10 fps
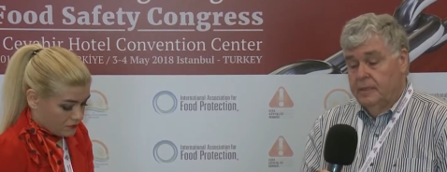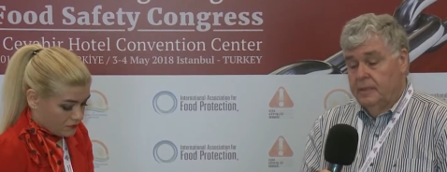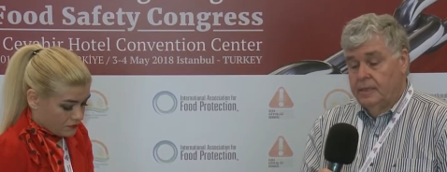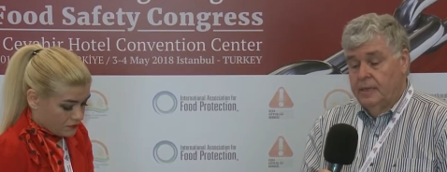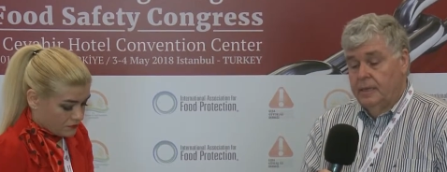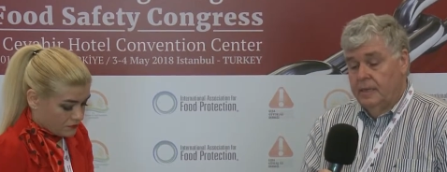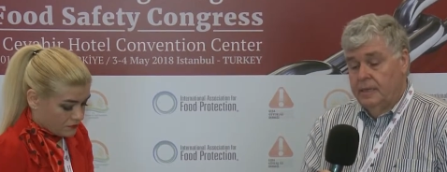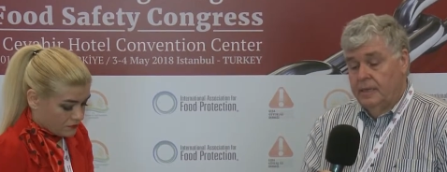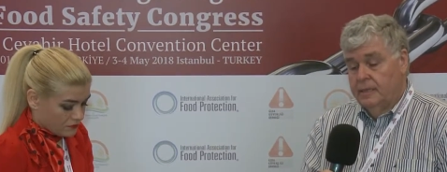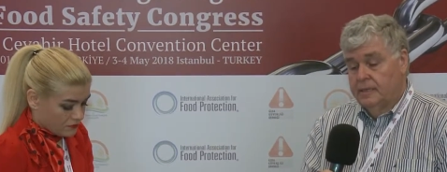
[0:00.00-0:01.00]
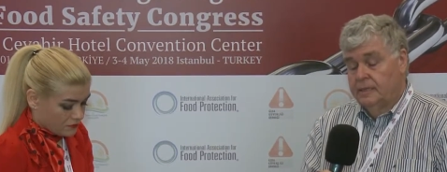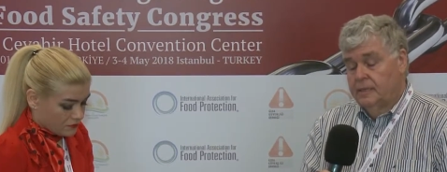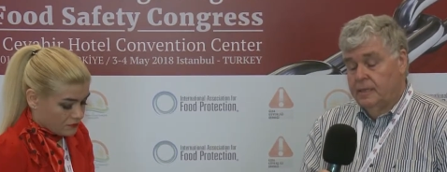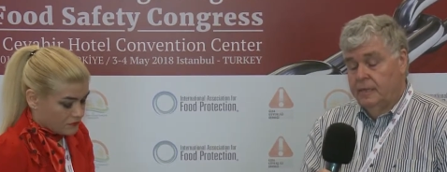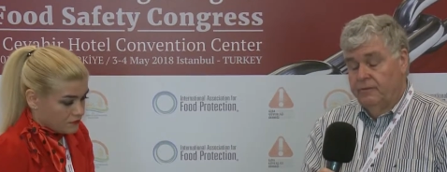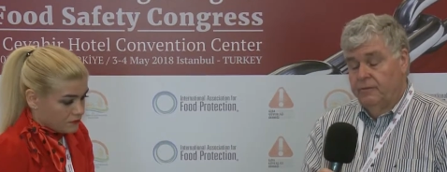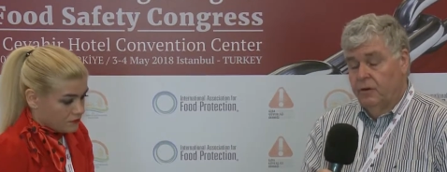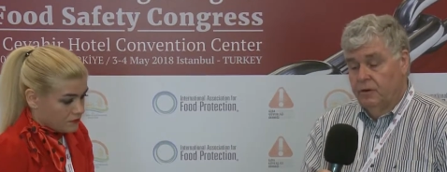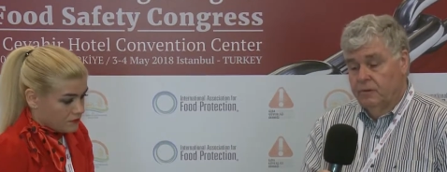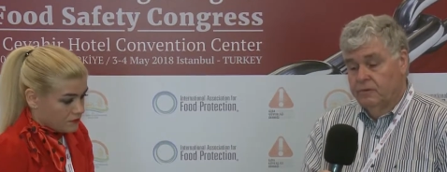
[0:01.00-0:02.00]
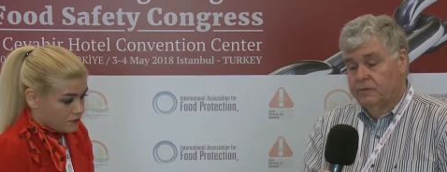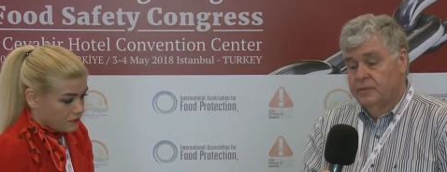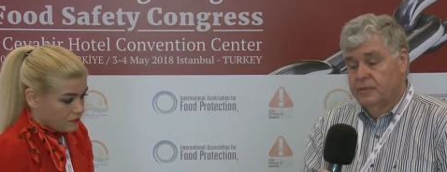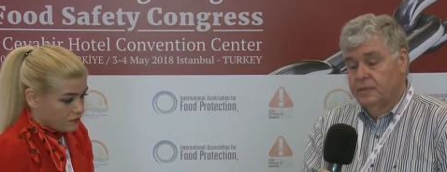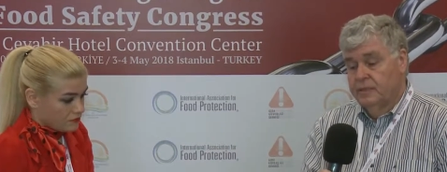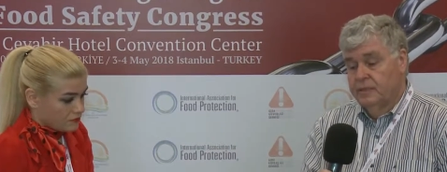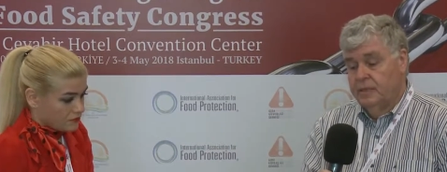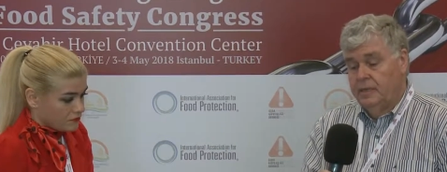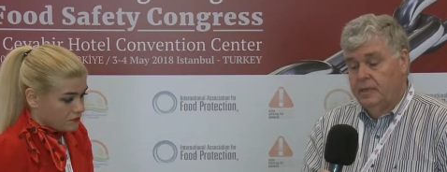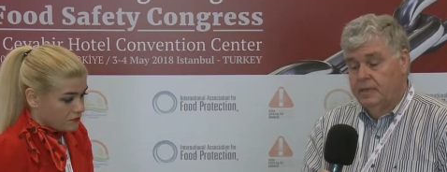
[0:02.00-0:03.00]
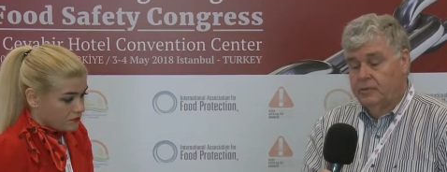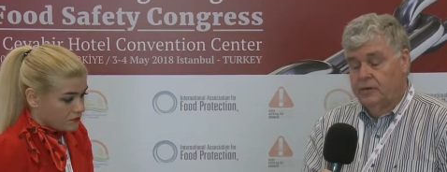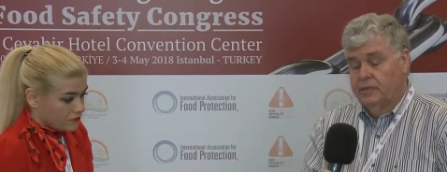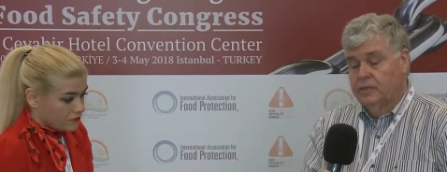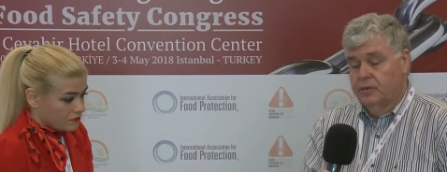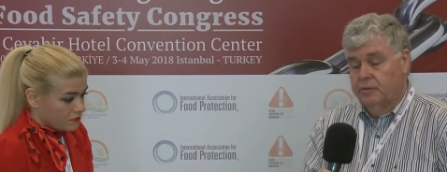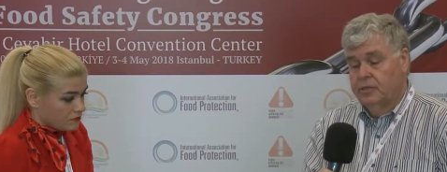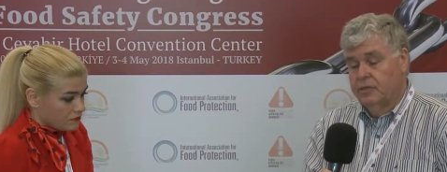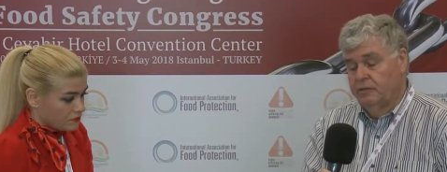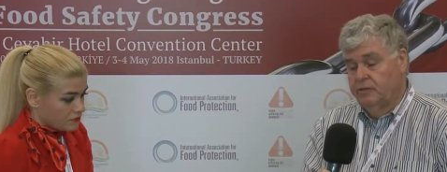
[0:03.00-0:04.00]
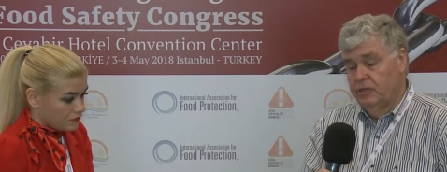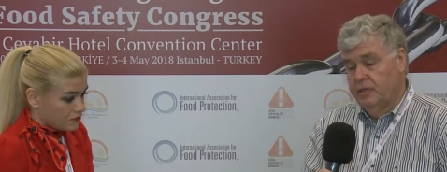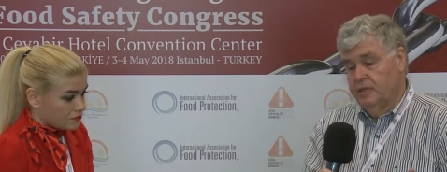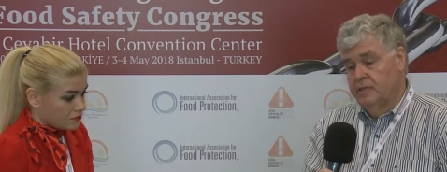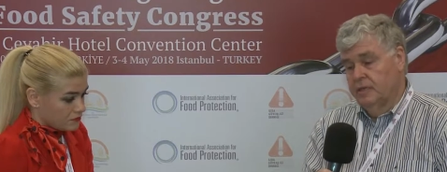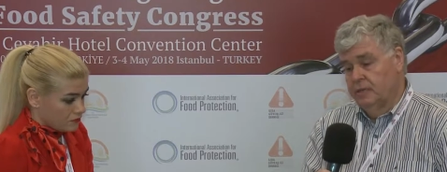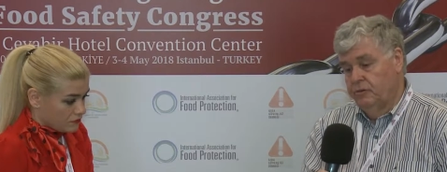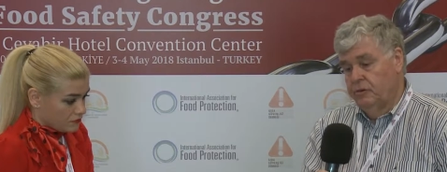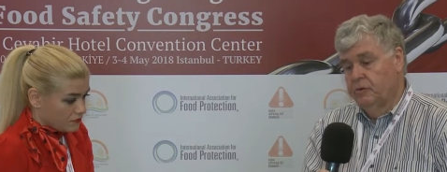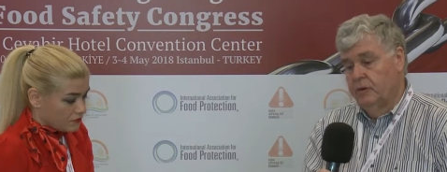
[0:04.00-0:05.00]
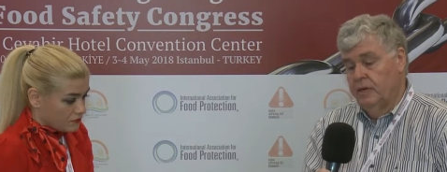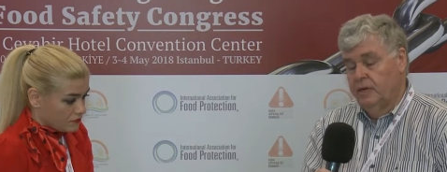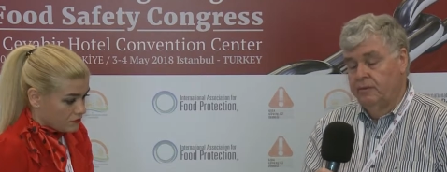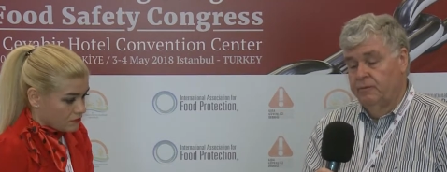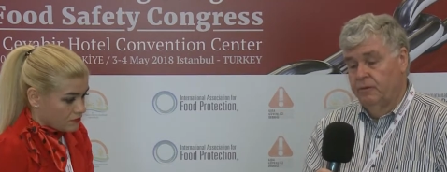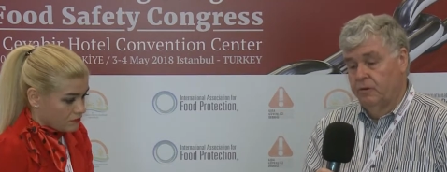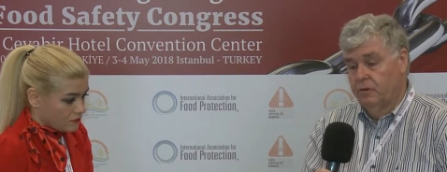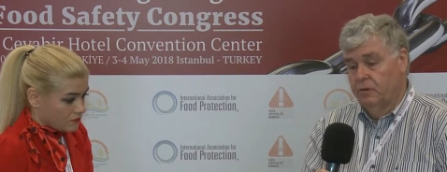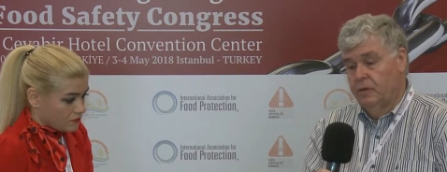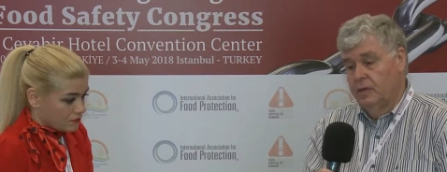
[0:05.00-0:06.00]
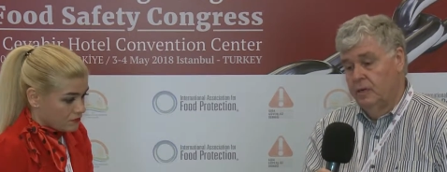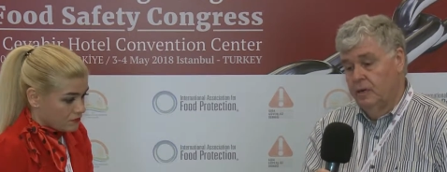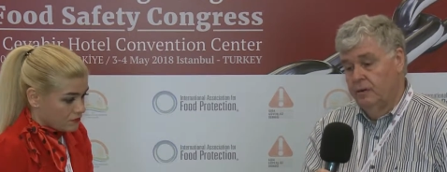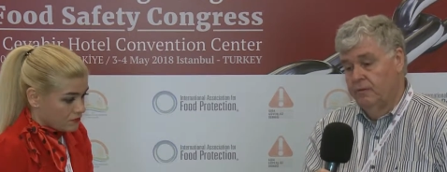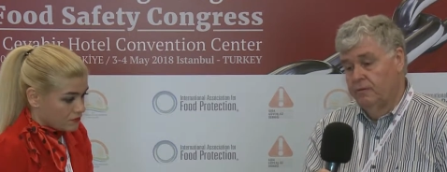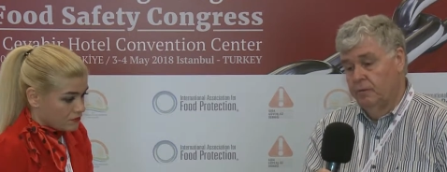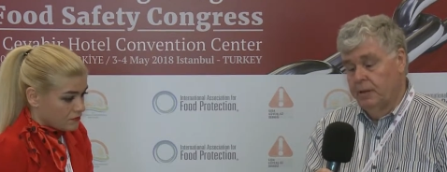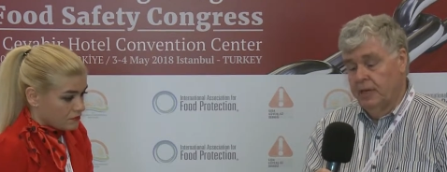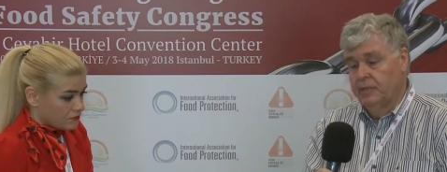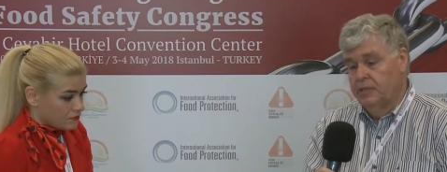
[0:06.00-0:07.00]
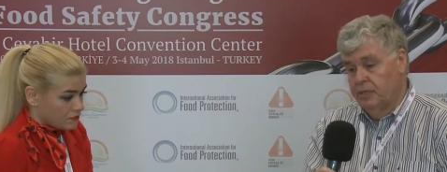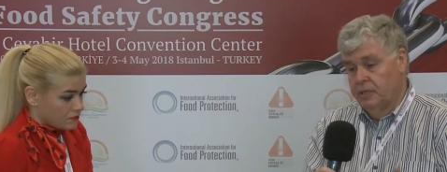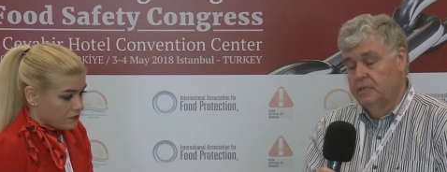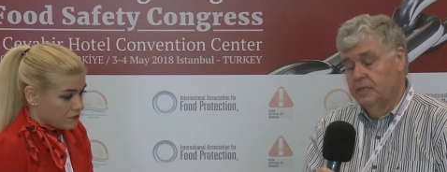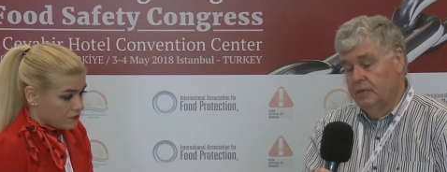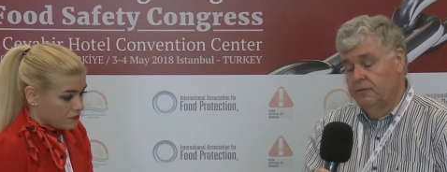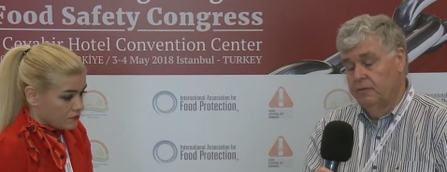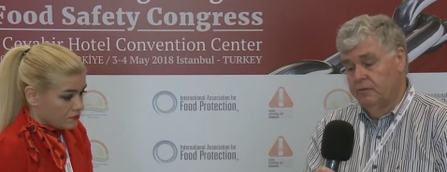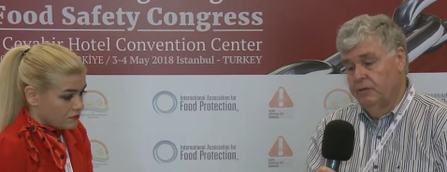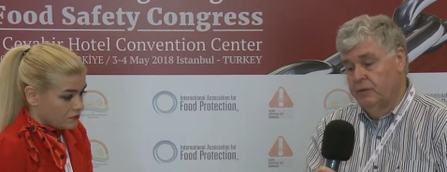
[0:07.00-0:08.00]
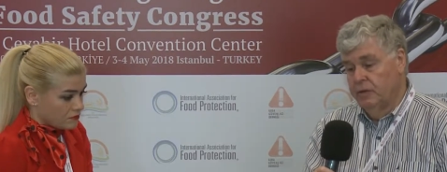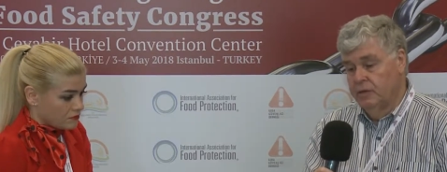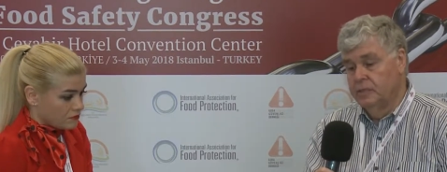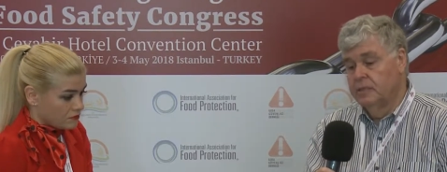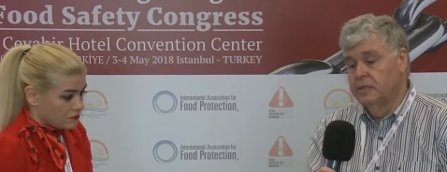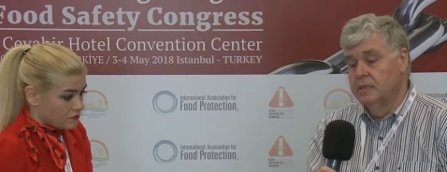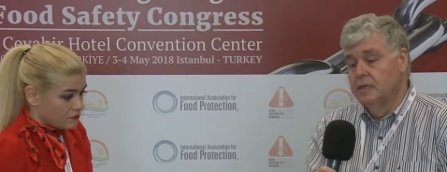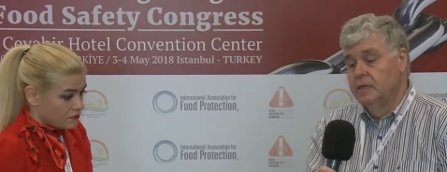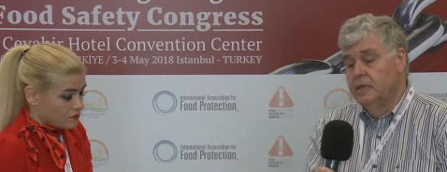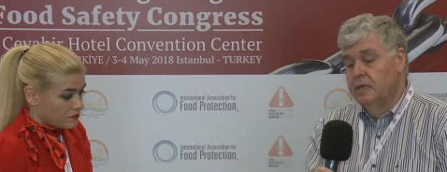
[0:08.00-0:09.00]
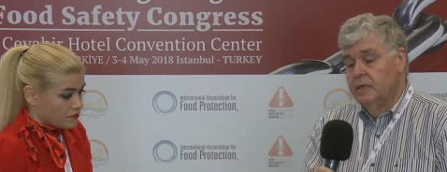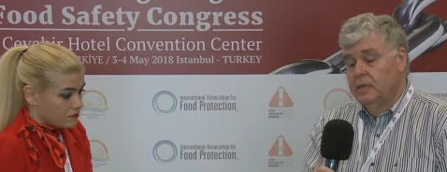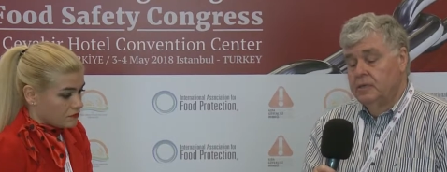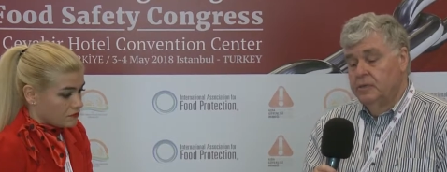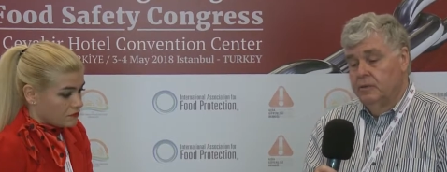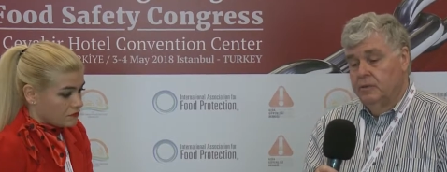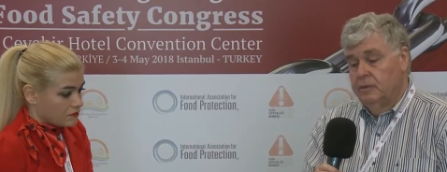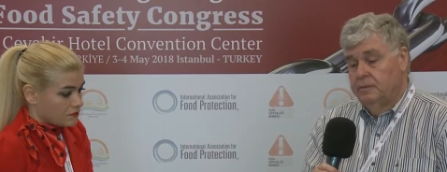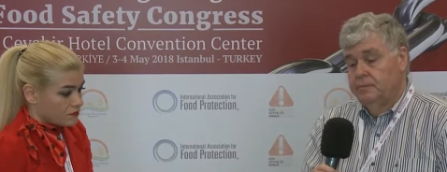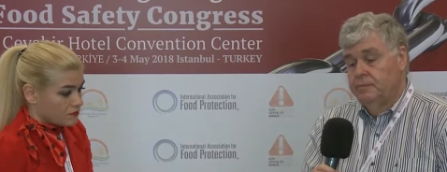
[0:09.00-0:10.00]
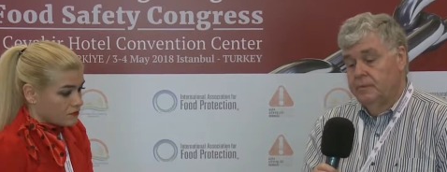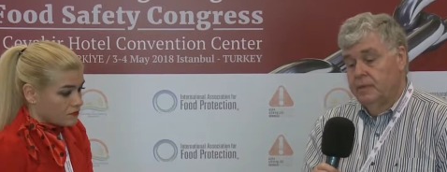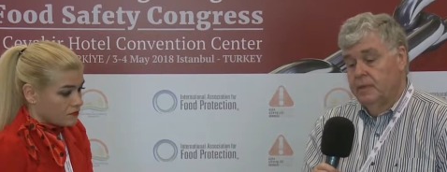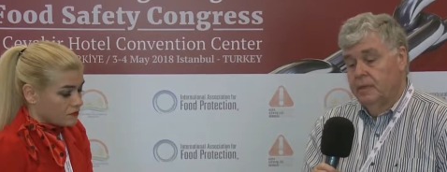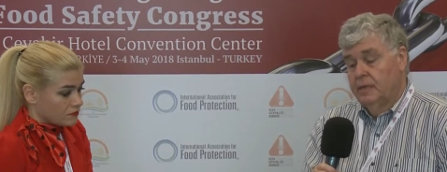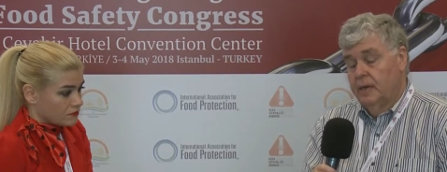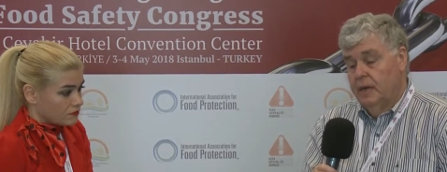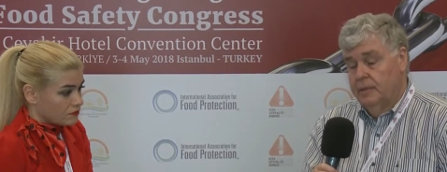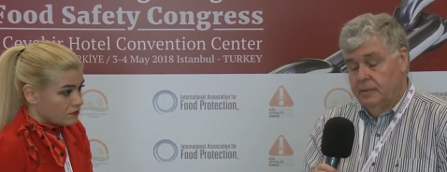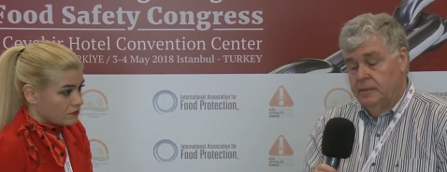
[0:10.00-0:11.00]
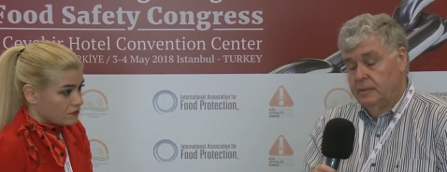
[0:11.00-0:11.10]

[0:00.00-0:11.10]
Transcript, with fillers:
Speaker 1: it, it, involves the transcription of genes that are required for uh, for pathogenicity, for virulence. So, and